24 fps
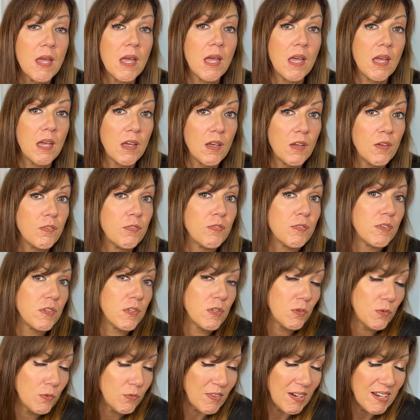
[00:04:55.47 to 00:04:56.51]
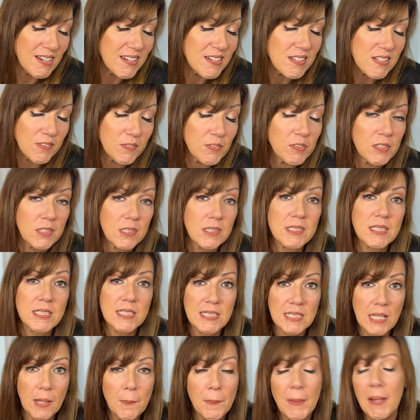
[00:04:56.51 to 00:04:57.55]
if you find it difficult to
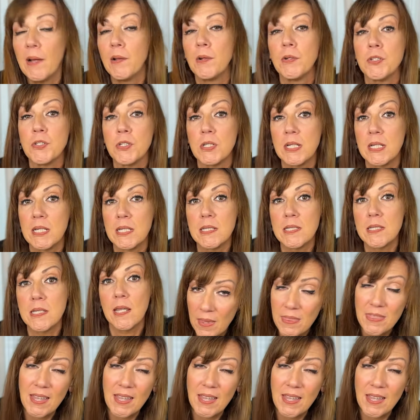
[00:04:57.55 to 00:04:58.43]
set boundaries,